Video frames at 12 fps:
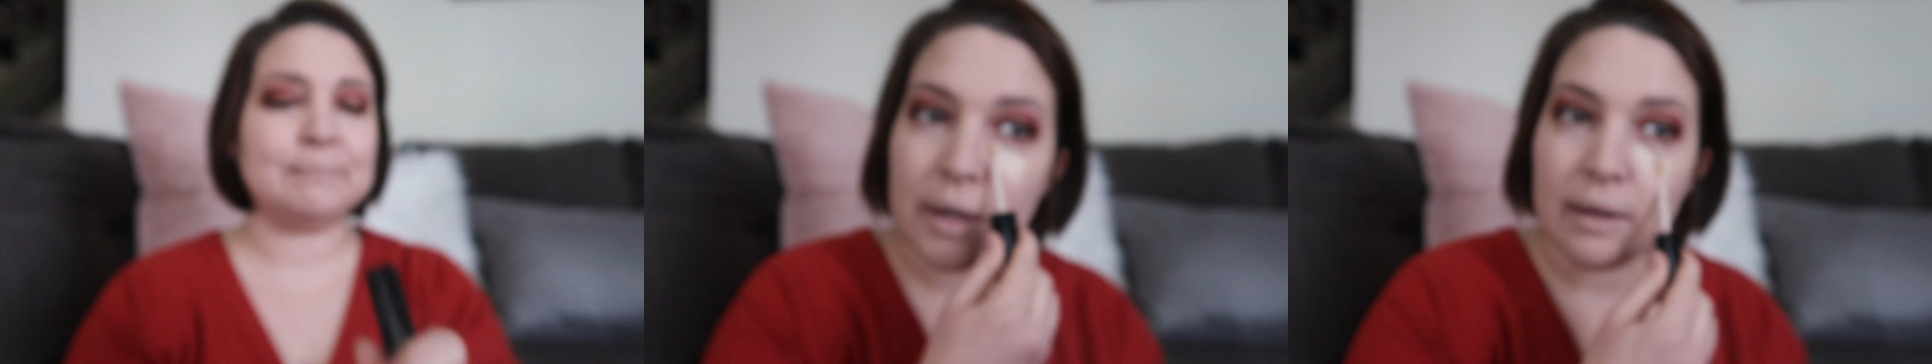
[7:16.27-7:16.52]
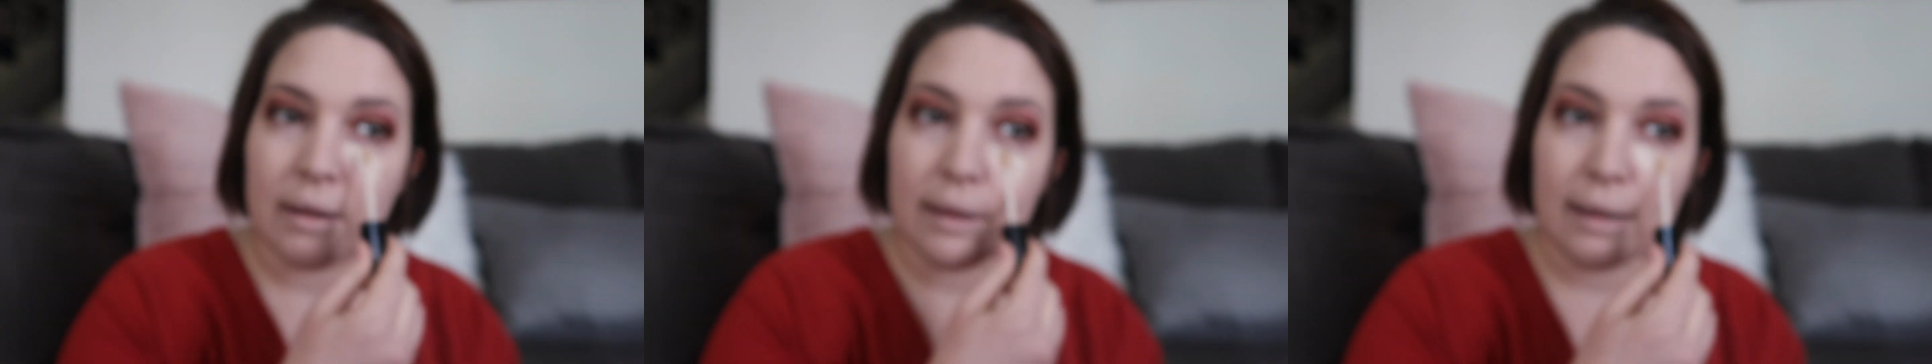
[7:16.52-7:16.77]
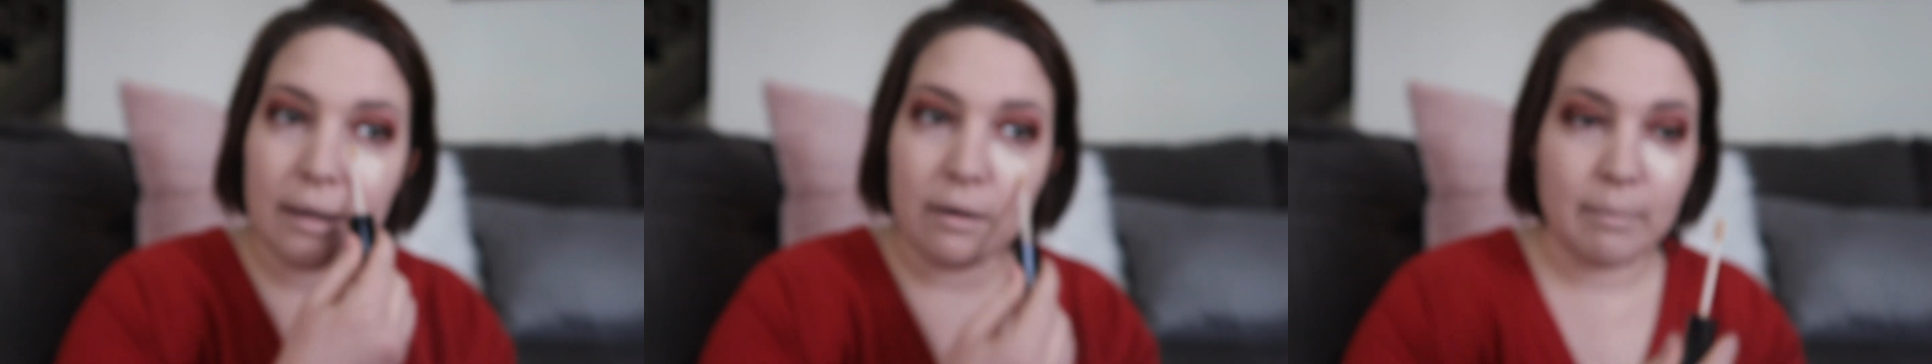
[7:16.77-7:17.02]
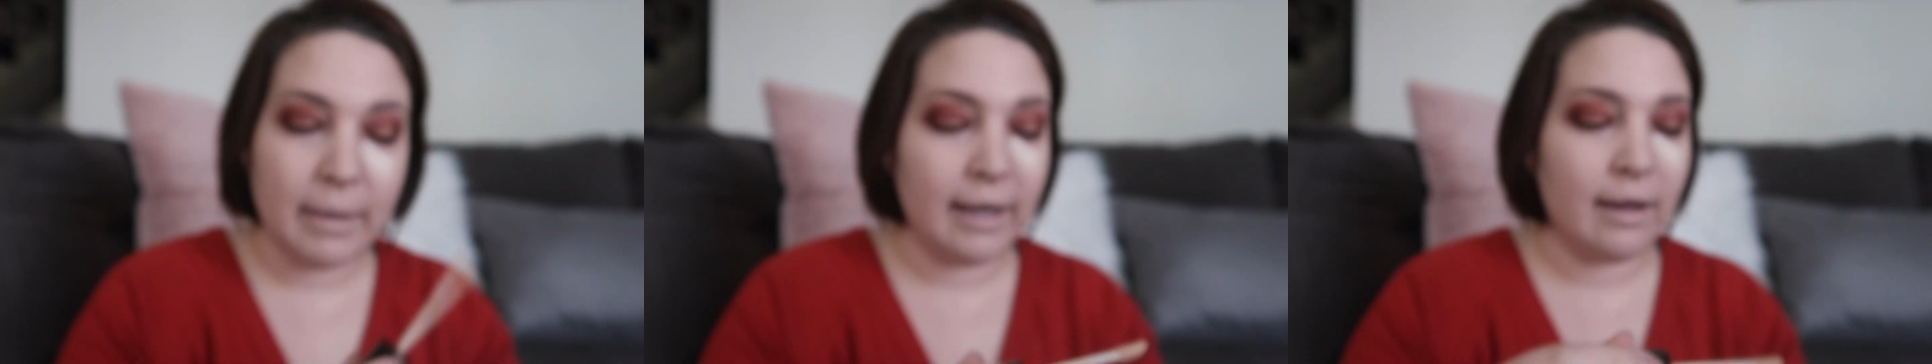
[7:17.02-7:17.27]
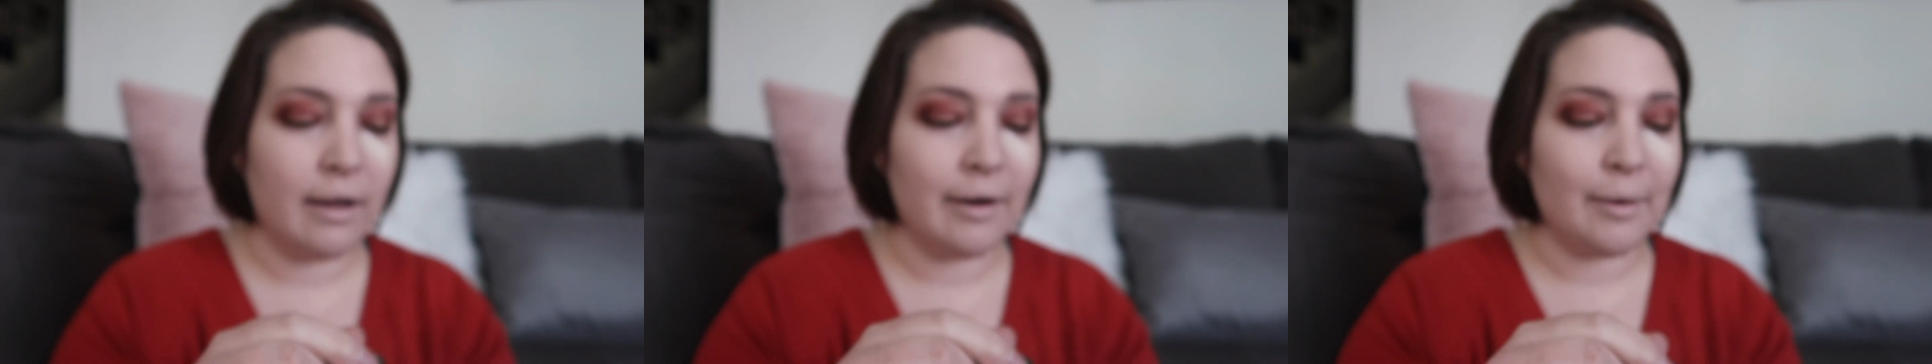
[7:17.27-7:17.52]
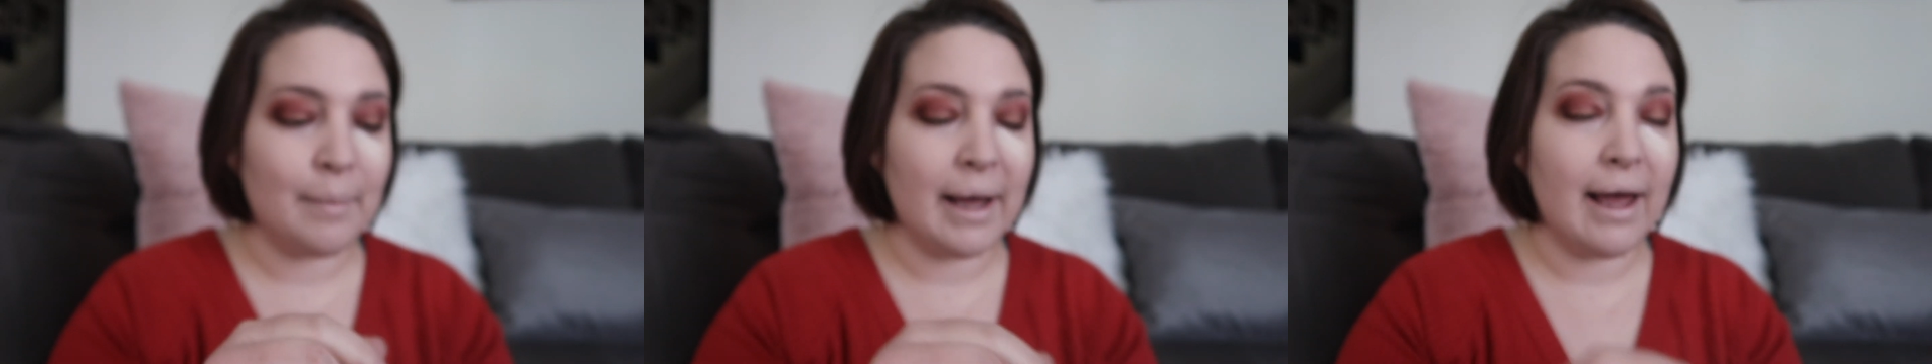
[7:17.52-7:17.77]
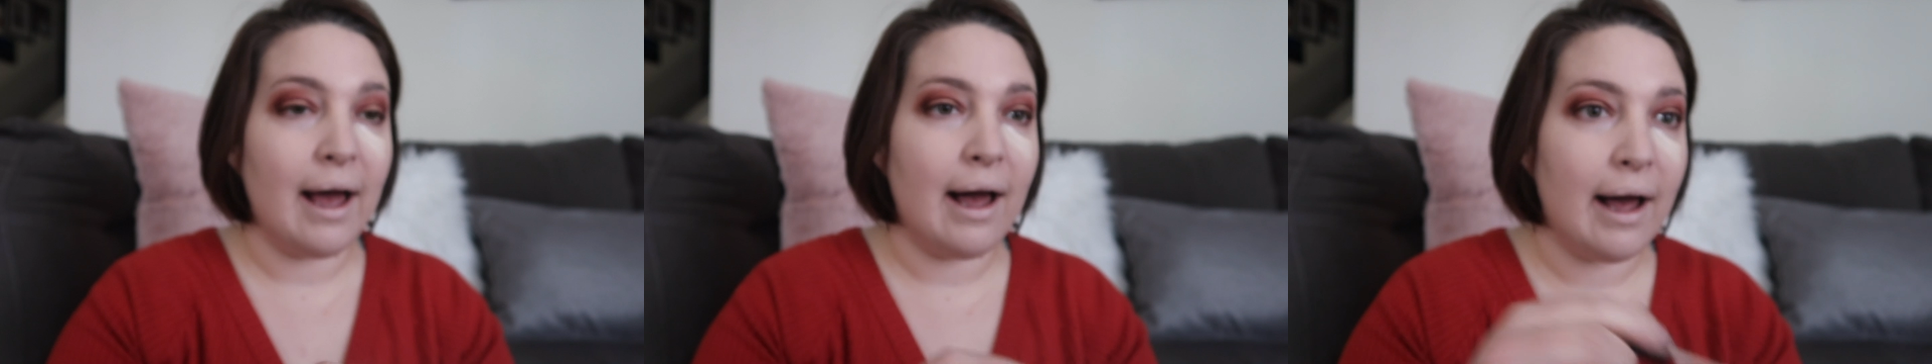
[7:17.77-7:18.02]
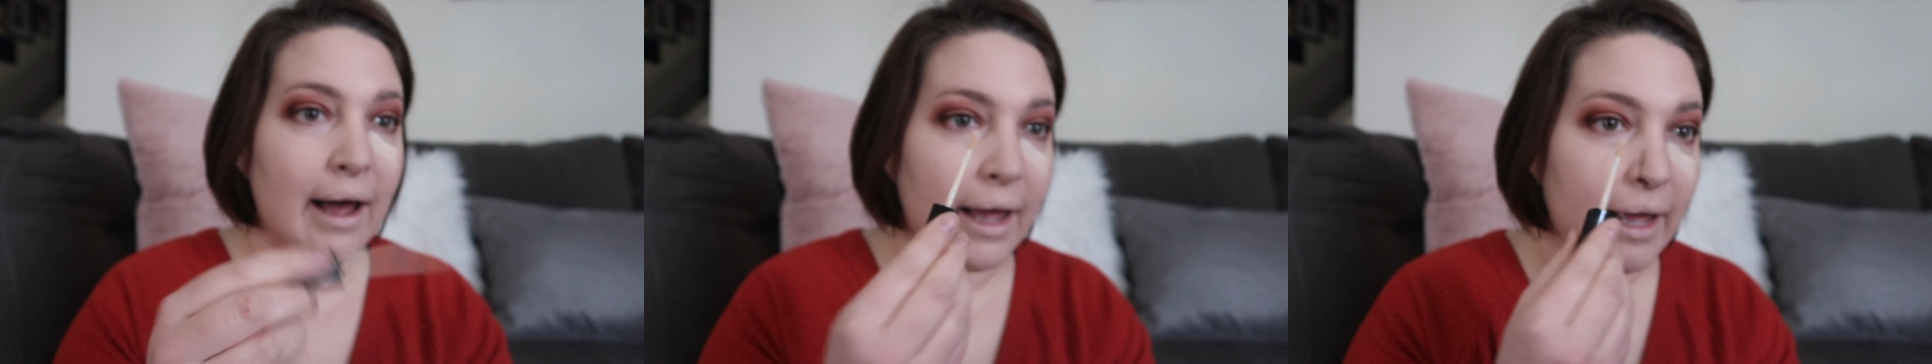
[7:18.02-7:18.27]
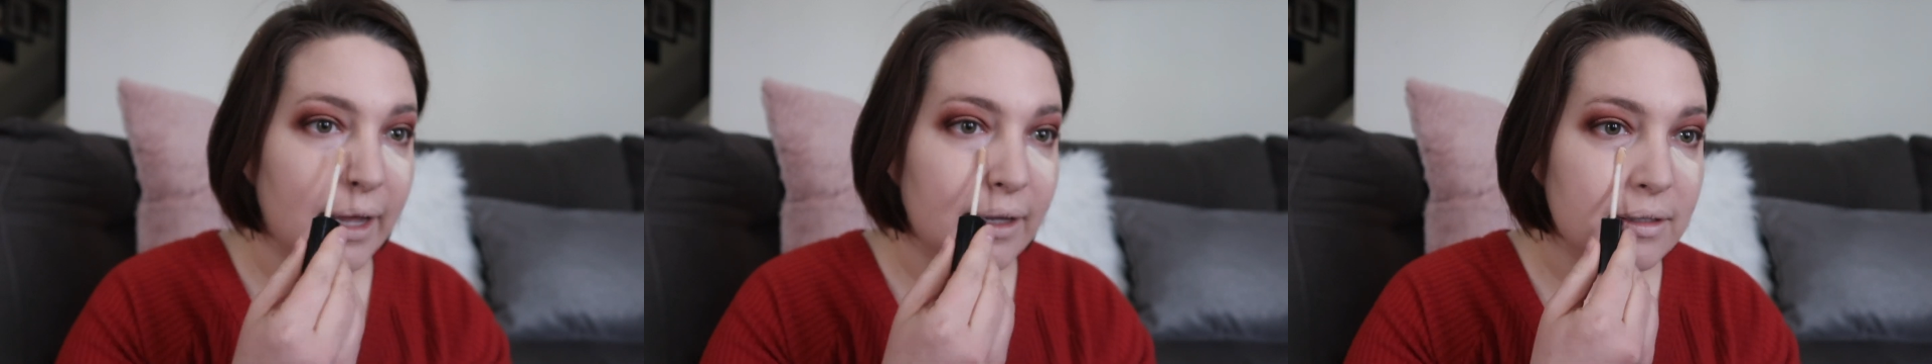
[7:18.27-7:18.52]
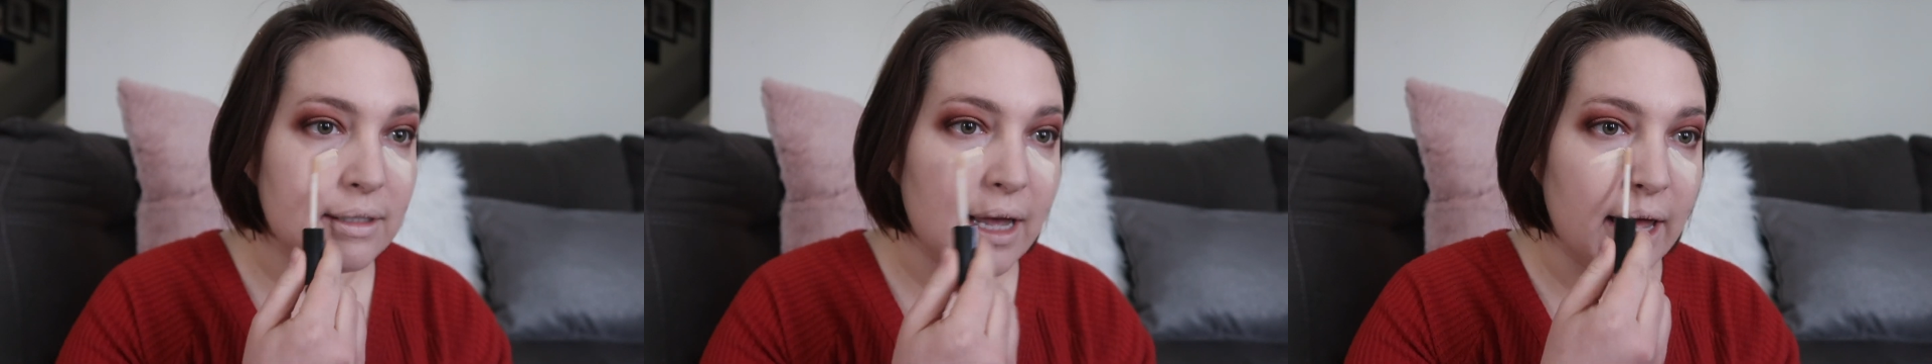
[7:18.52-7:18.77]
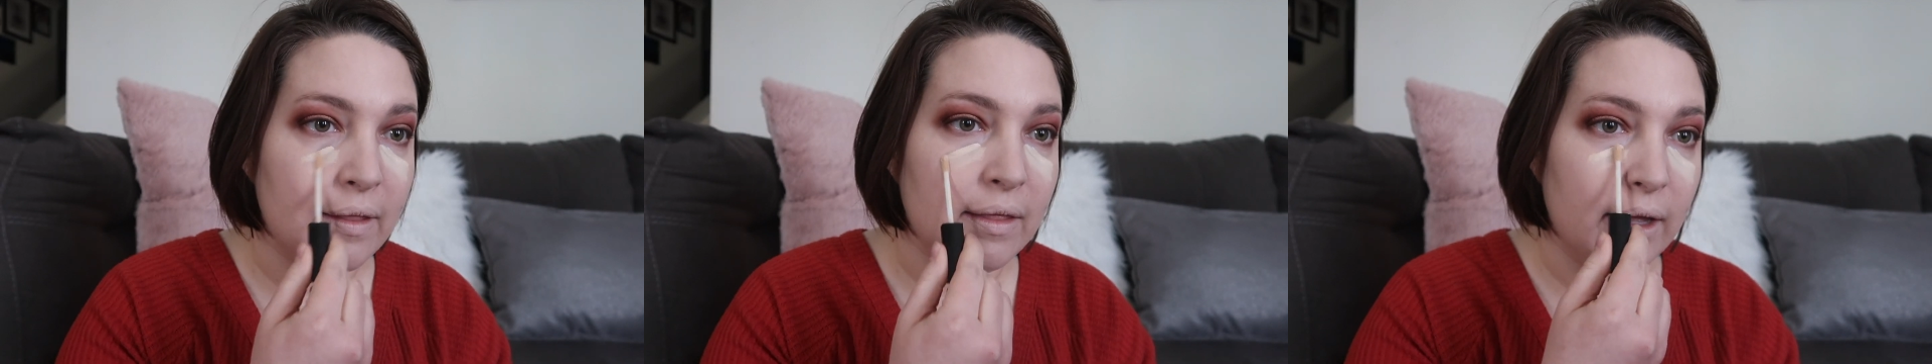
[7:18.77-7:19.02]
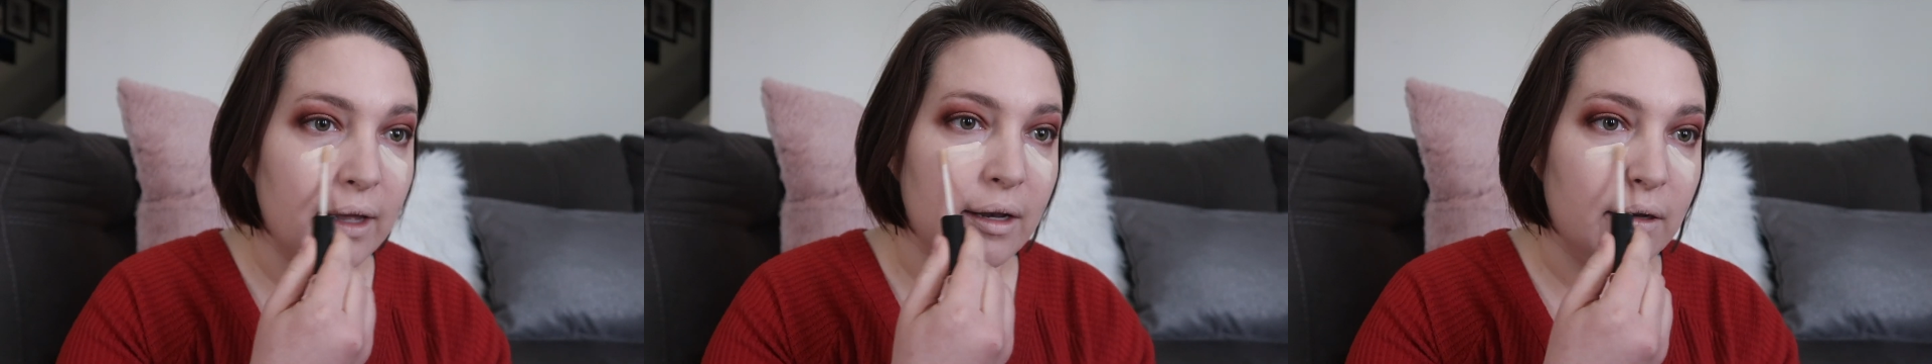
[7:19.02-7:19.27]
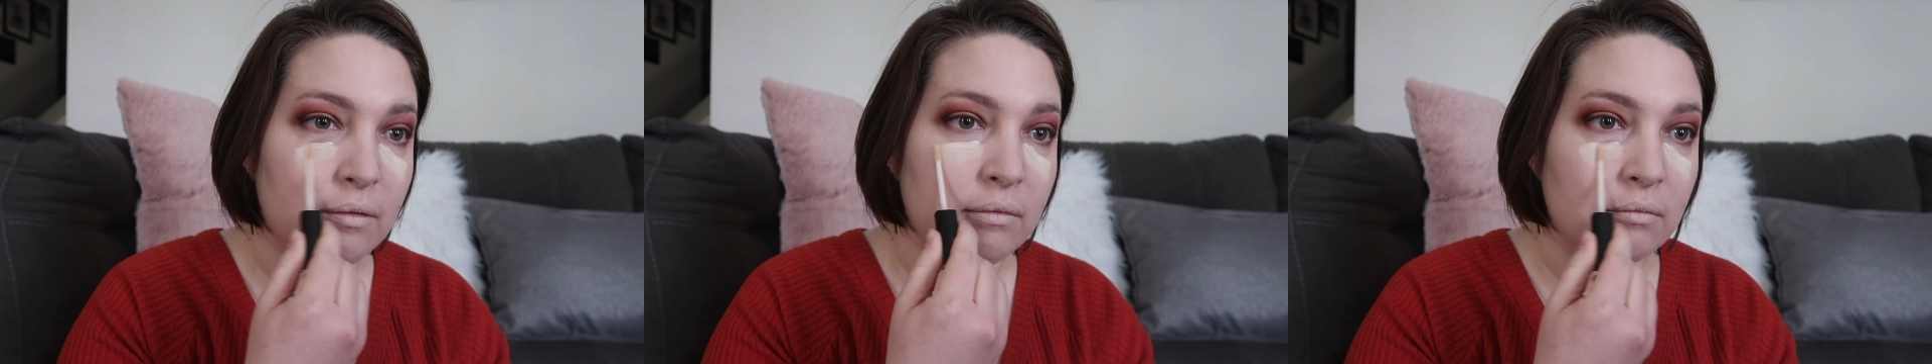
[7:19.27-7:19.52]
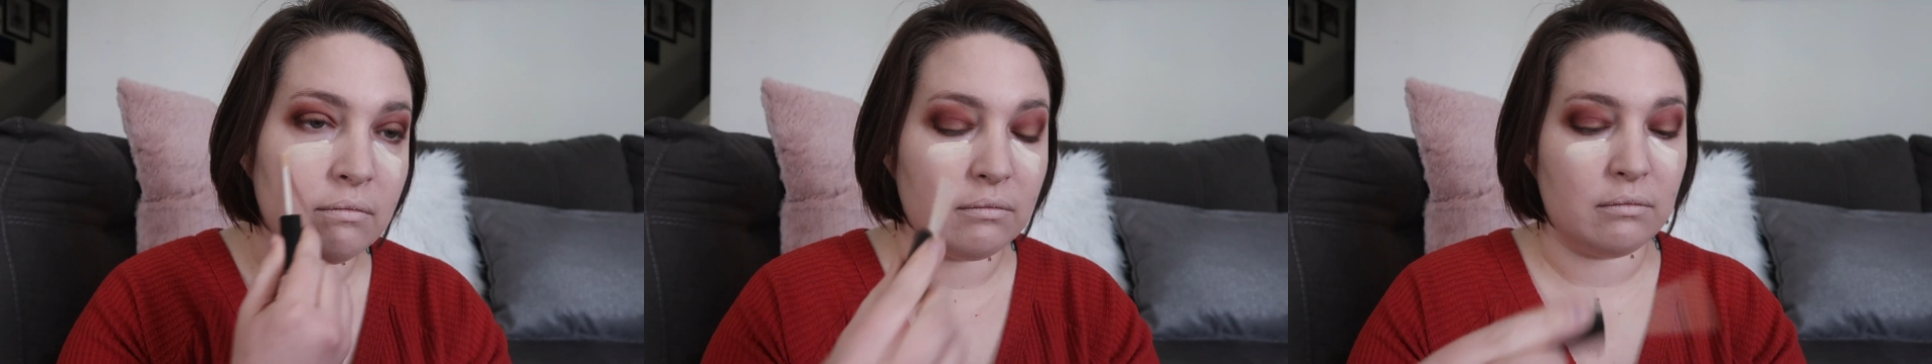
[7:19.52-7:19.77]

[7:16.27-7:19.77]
a little bit under my eyes, and then